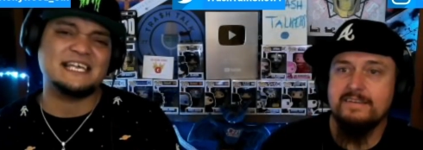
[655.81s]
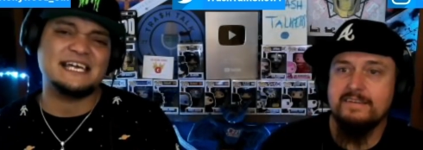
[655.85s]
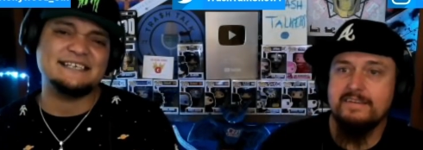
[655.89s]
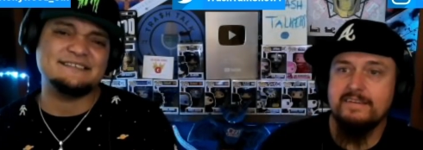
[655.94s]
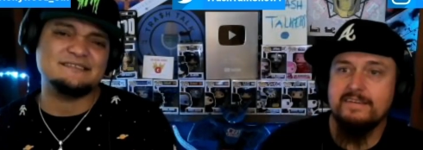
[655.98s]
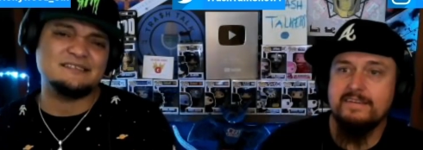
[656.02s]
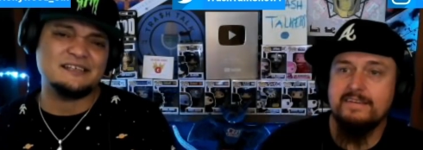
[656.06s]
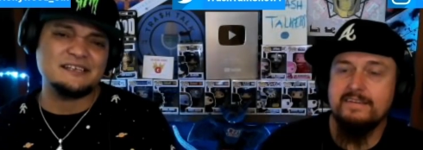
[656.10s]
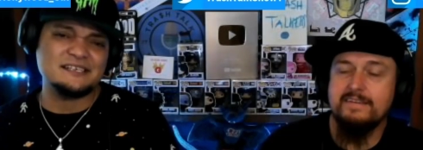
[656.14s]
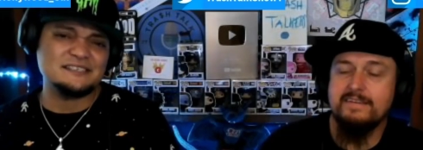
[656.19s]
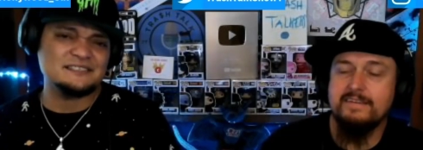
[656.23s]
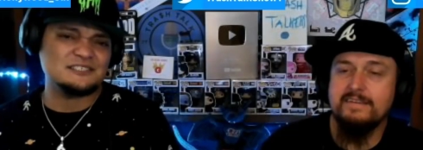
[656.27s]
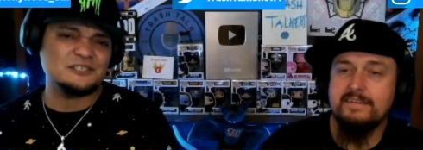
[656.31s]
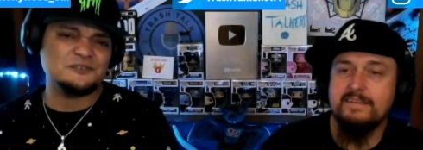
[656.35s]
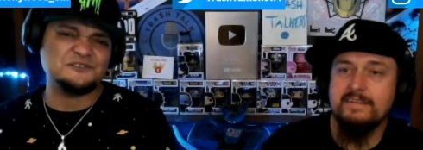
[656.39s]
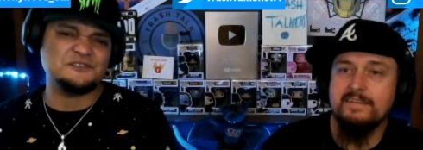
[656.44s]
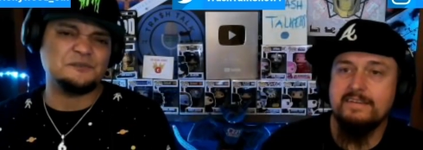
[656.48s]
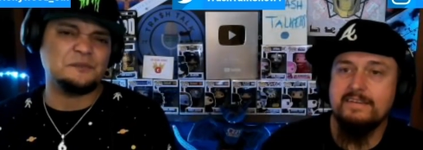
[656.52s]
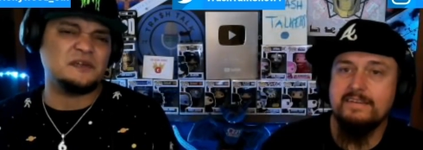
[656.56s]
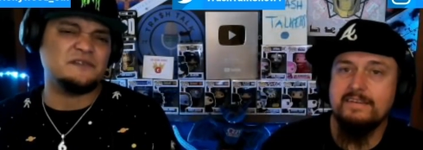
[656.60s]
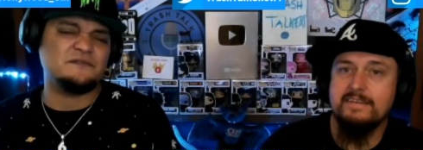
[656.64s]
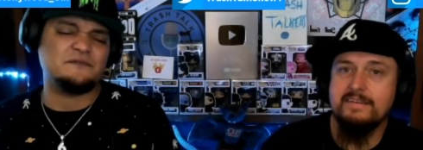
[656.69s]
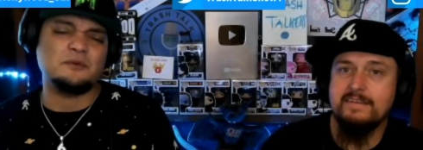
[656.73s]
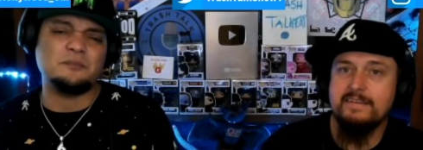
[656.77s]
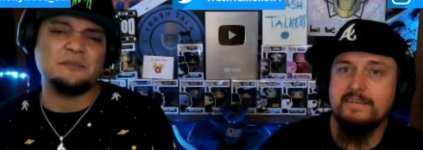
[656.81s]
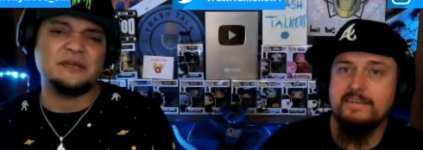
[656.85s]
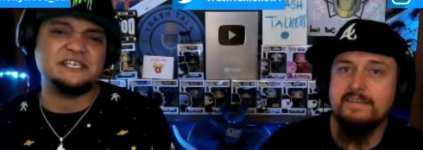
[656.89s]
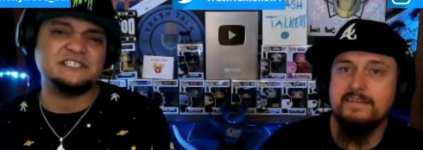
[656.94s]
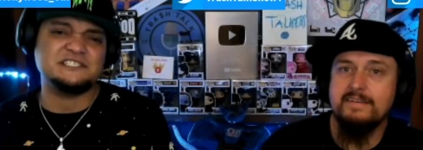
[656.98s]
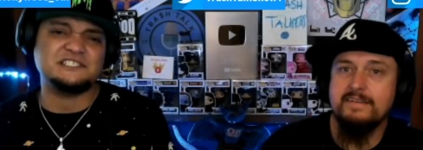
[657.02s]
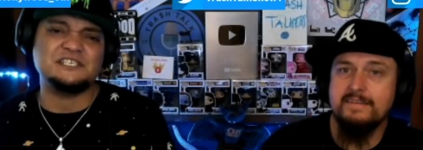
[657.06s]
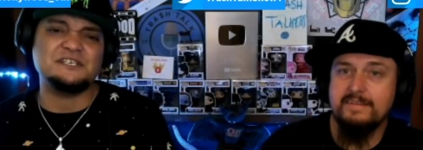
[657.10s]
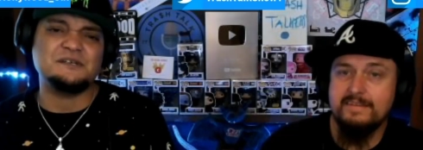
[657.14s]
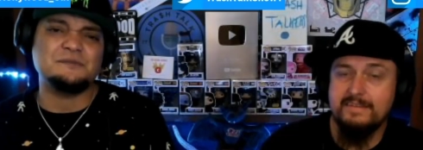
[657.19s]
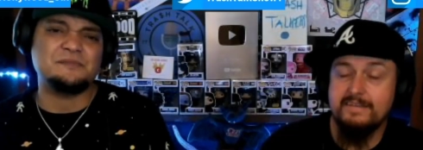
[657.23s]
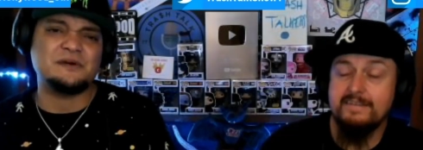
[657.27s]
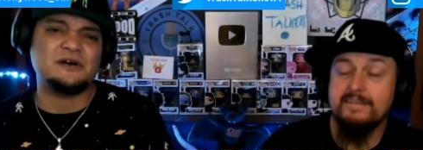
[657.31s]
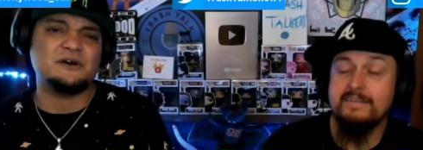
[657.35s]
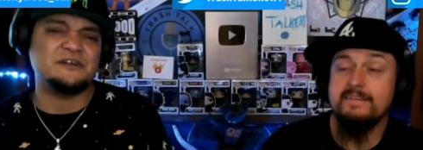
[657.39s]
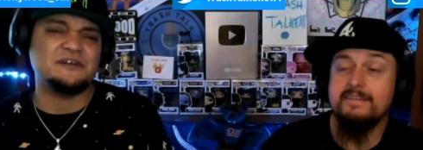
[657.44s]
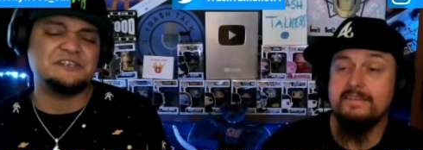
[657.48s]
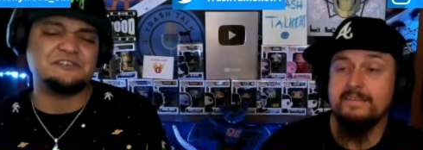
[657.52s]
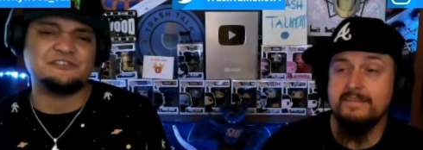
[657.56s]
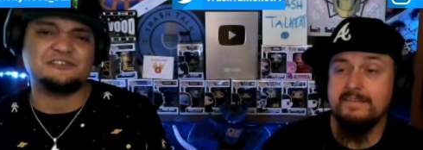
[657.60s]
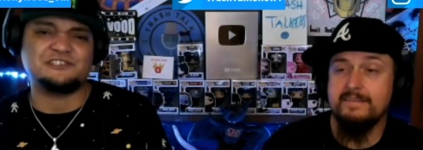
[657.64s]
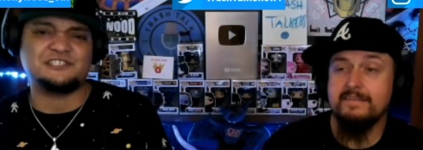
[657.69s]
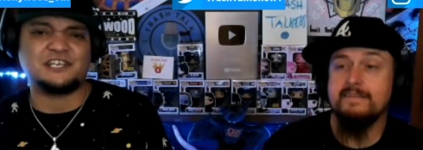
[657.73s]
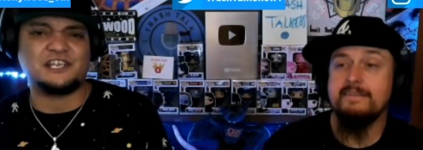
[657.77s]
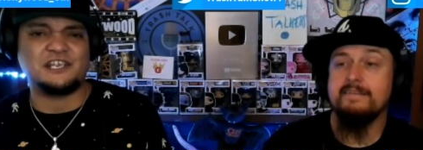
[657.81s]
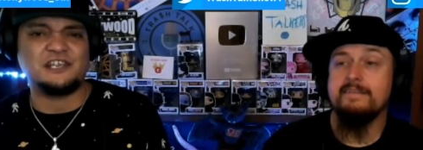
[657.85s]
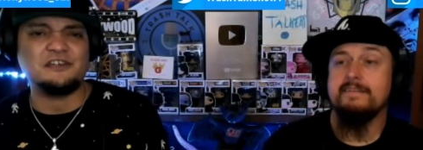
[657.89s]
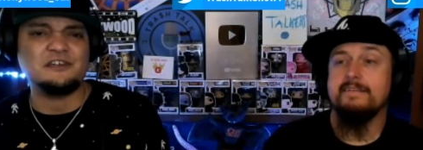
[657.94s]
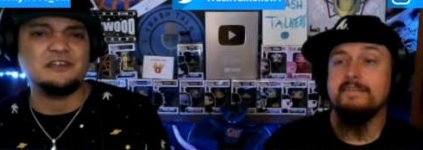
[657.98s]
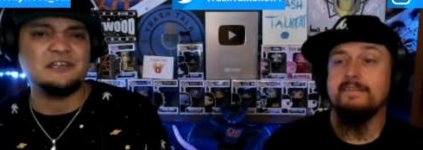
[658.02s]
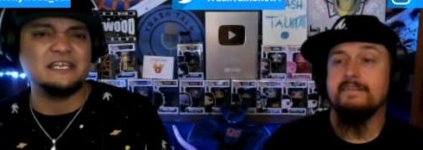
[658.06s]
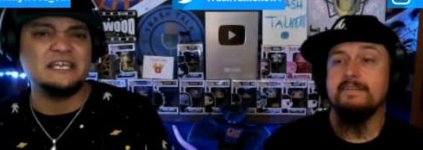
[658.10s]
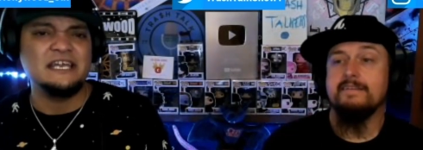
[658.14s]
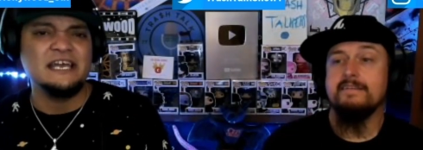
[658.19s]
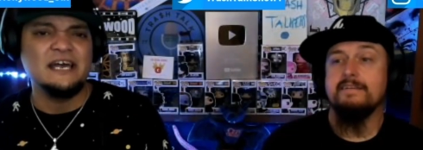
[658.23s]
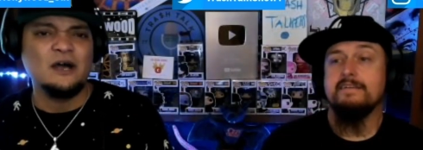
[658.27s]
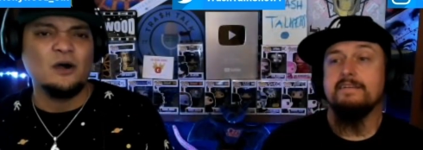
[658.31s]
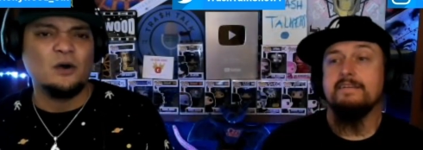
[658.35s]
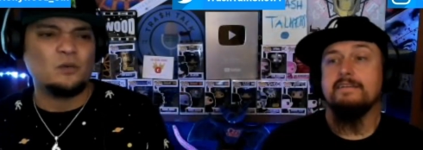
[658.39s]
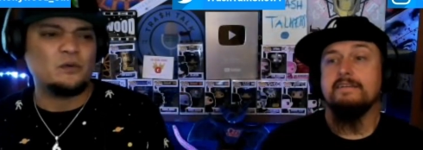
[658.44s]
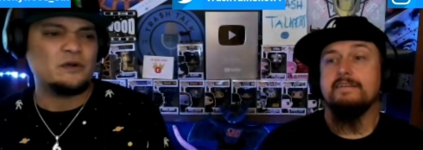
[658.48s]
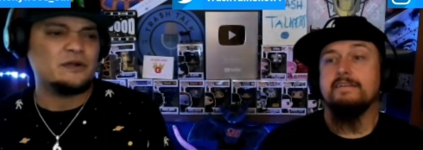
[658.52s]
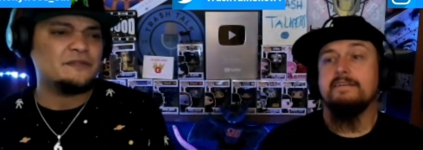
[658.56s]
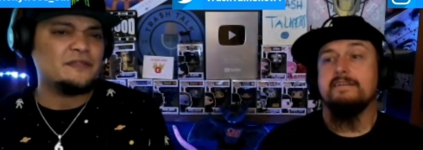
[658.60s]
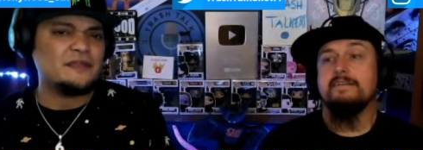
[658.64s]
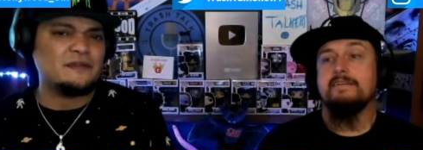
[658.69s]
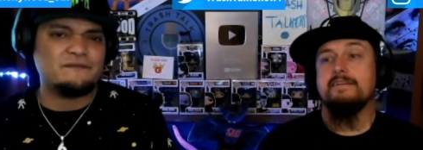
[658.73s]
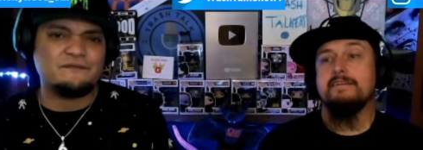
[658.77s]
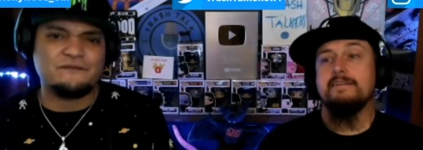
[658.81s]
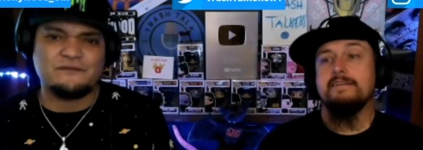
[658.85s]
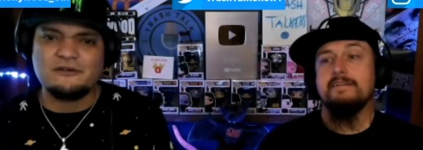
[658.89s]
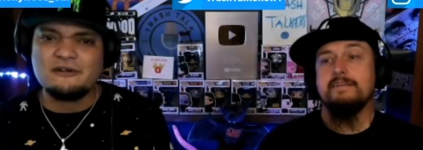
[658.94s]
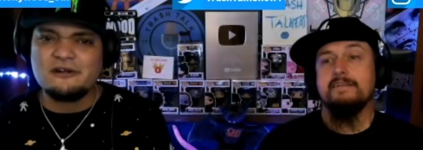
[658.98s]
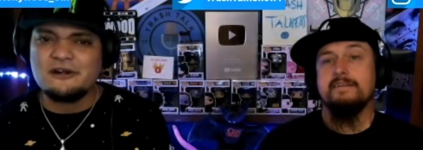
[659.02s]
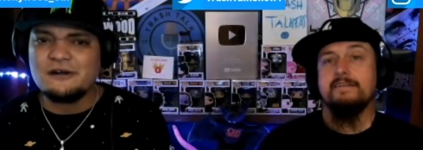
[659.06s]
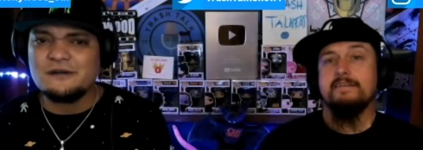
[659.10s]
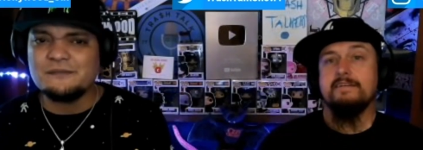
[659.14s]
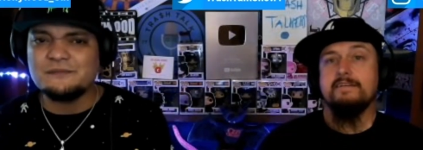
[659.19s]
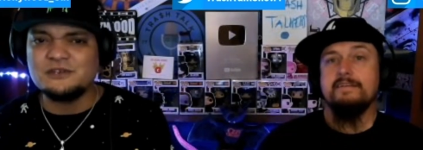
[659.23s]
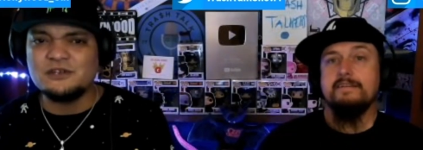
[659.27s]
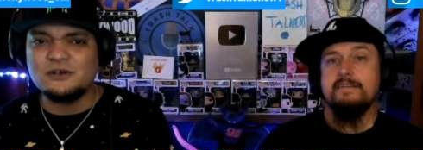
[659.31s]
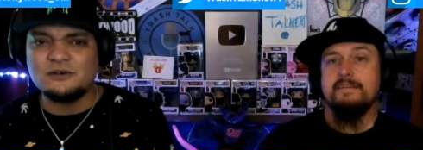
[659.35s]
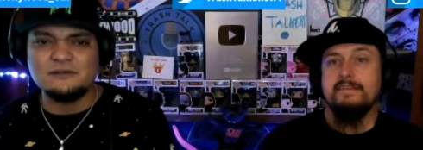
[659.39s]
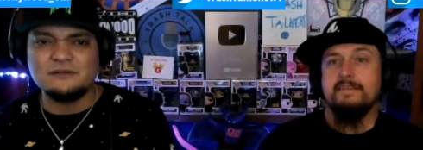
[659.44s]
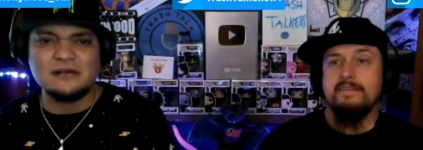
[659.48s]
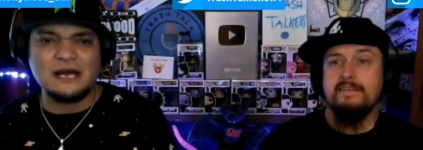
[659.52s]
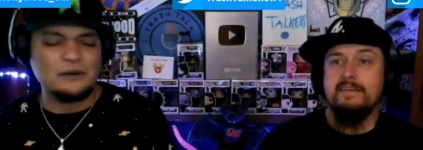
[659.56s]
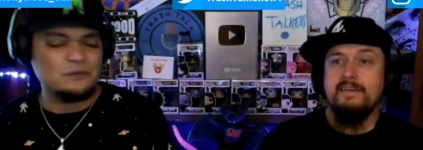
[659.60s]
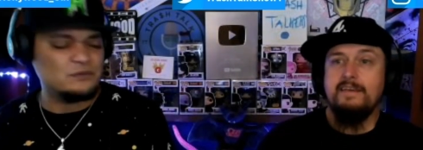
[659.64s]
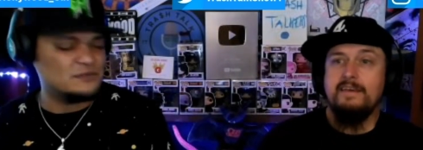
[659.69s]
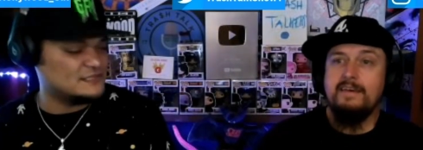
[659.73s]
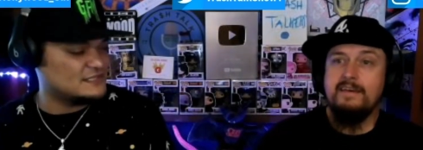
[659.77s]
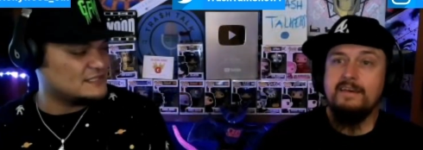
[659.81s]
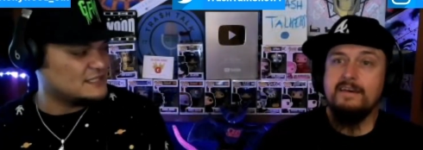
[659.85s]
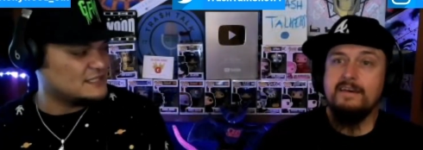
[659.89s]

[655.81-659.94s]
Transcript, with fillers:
Speaker 1: guys, let us know some information about Enter Shikari. Where are they from? You know, I would